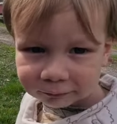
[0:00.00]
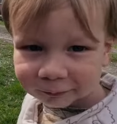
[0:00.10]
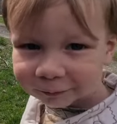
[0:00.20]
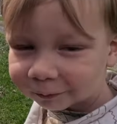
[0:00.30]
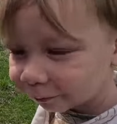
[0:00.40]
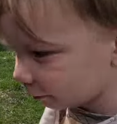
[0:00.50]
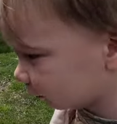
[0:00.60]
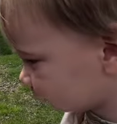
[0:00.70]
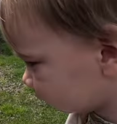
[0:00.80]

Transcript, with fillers: Are you ready to sell some